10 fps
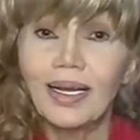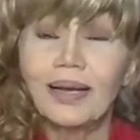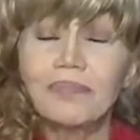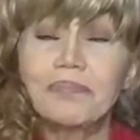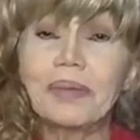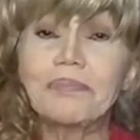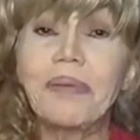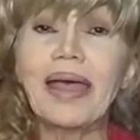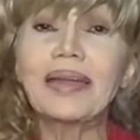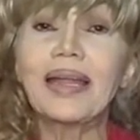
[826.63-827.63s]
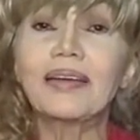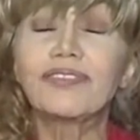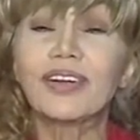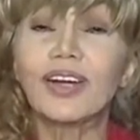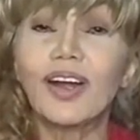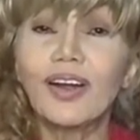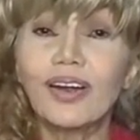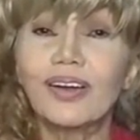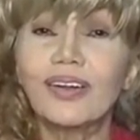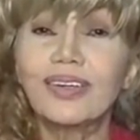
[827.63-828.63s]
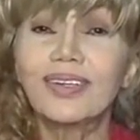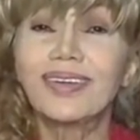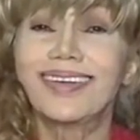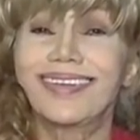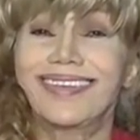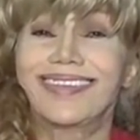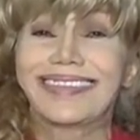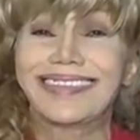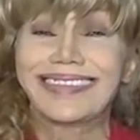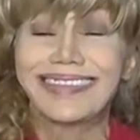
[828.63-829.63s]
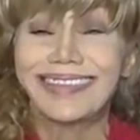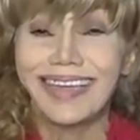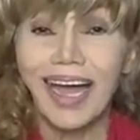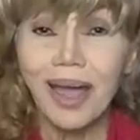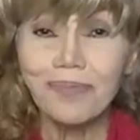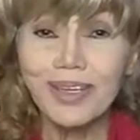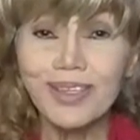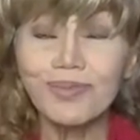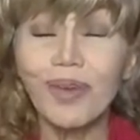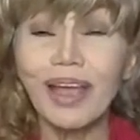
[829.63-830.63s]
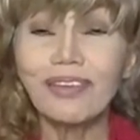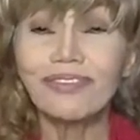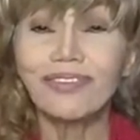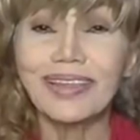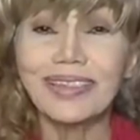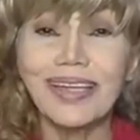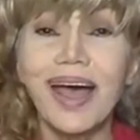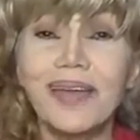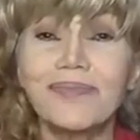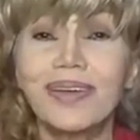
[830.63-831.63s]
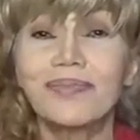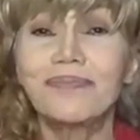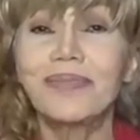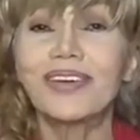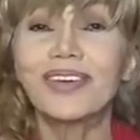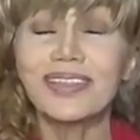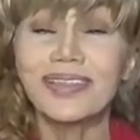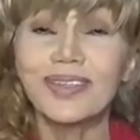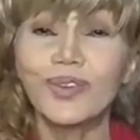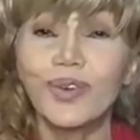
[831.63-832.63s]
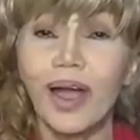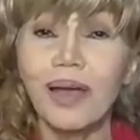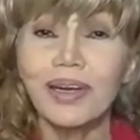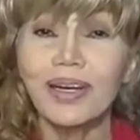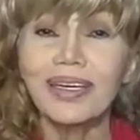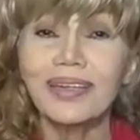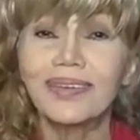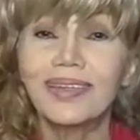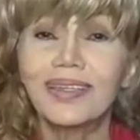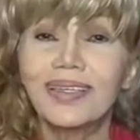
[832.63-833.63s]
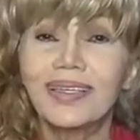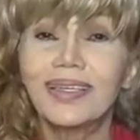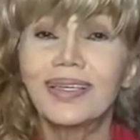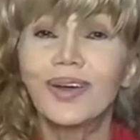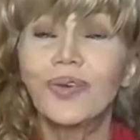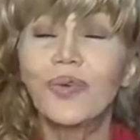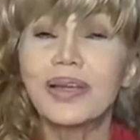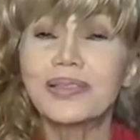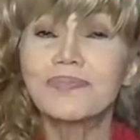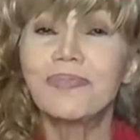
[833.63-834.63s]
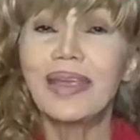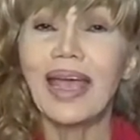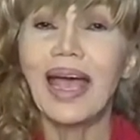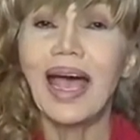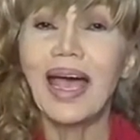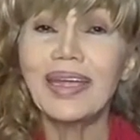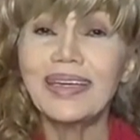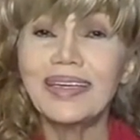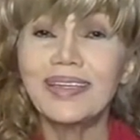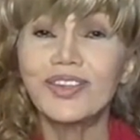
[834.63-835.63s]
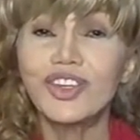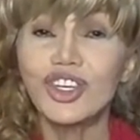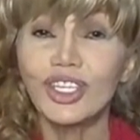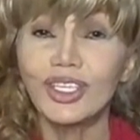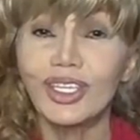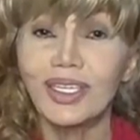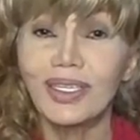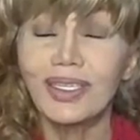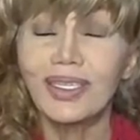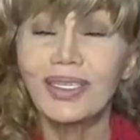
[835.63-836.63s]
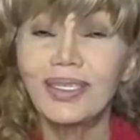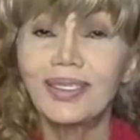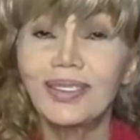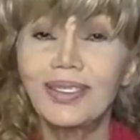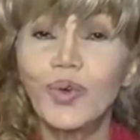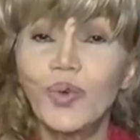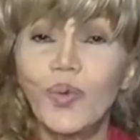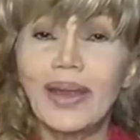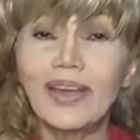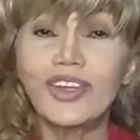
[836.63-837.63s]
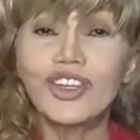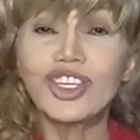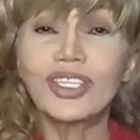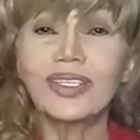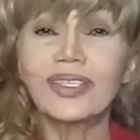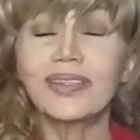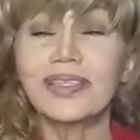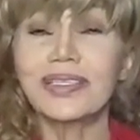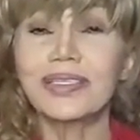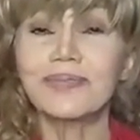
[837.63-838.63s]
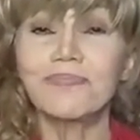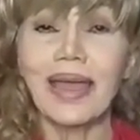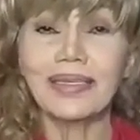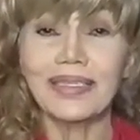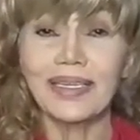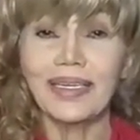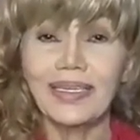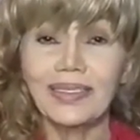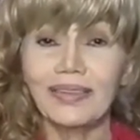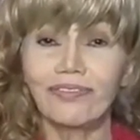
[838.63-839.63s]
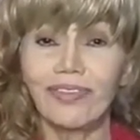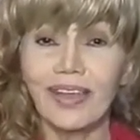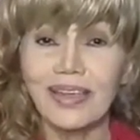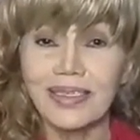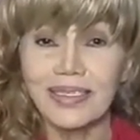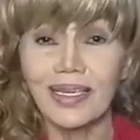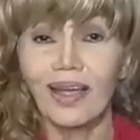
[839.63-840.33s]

But bad luck for her, Hubbard's wife at the time, Mary Sue Hubbard, was behind Jill when Jill spat in the face of